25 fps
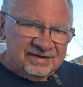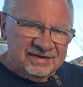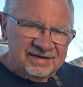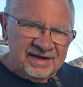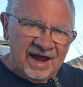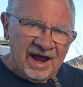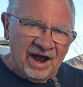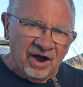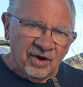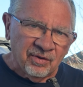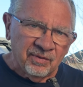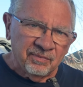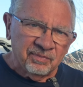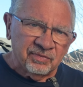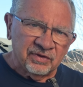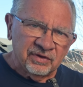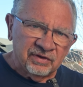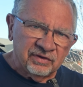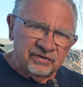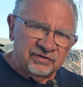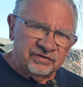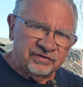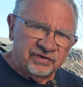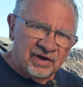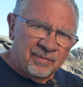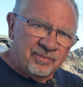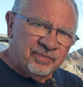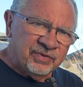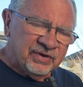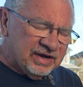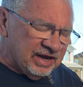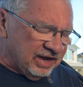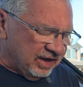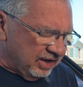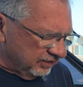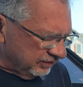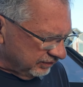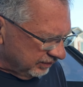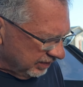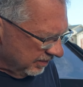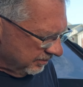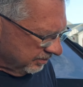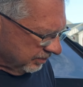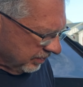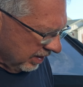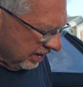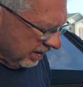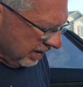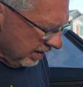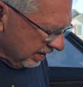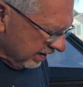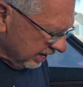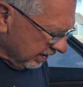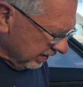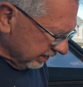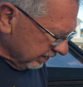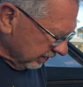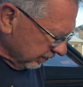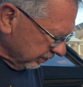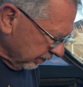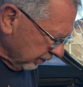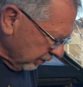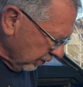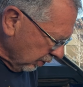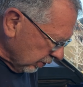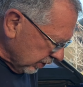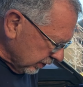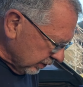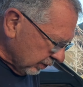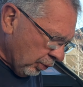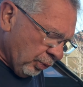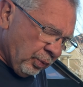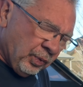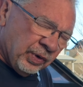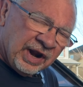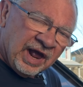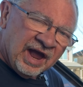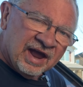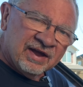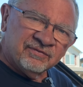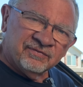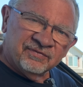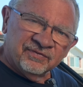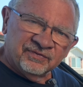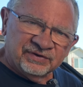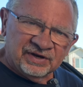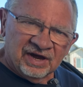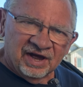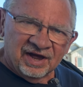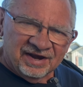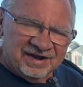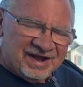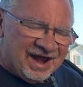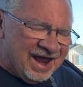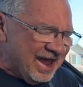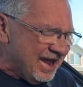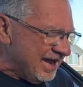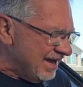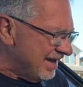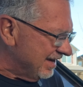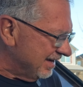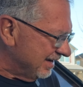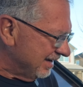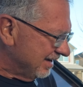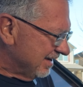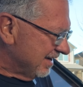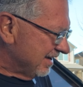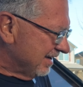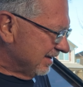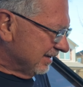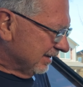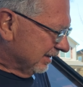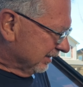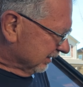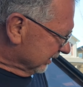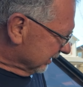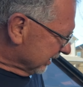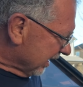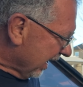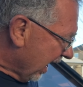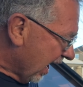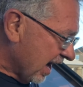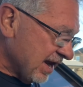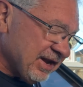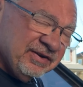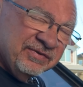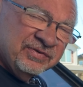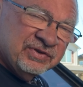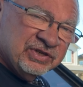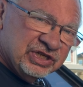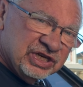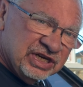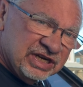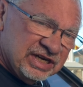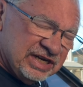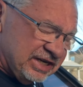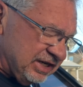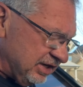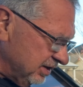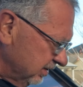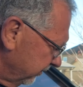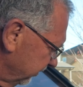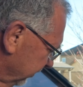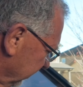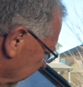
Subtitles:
Now, something else. What I've done is kind of cheating